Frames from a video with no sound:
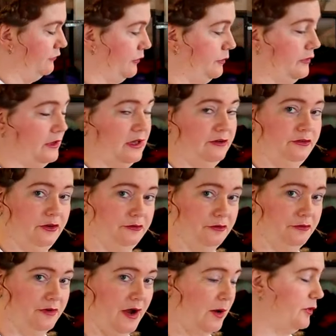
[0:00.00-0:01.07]
from the leftover
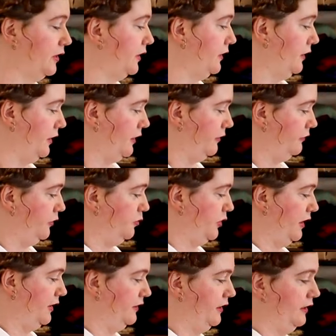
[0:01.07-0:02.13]
fabric of the
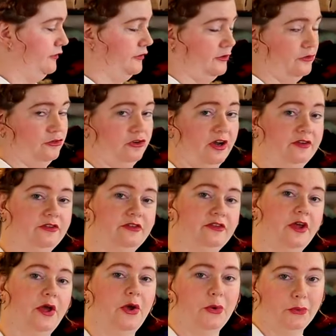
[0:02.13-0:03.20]
Bright Daisies dress,
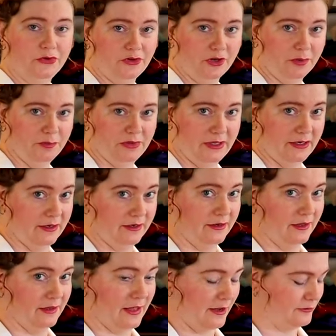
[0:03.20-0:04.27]
which I completed
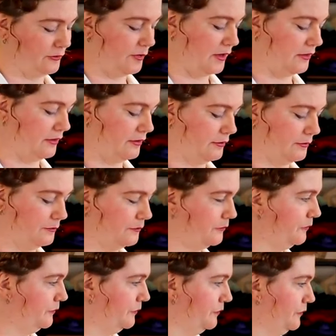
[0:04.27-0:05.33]
last month.
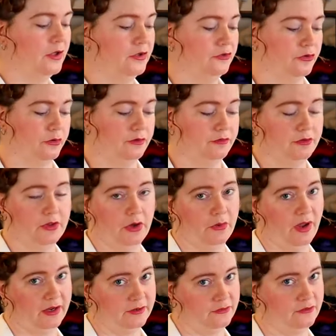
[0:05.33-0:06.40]
So even though
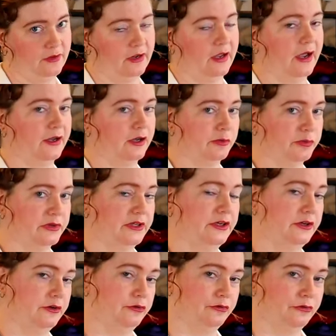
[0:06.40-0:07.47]
I can say I
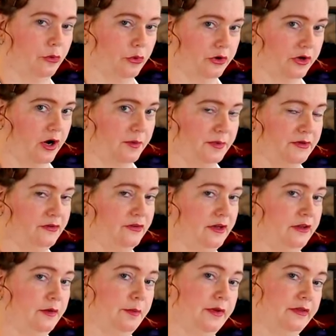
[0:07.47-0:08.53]
completed 4 garments
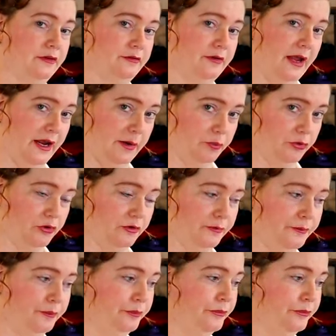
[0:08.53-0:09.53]
in the month of April,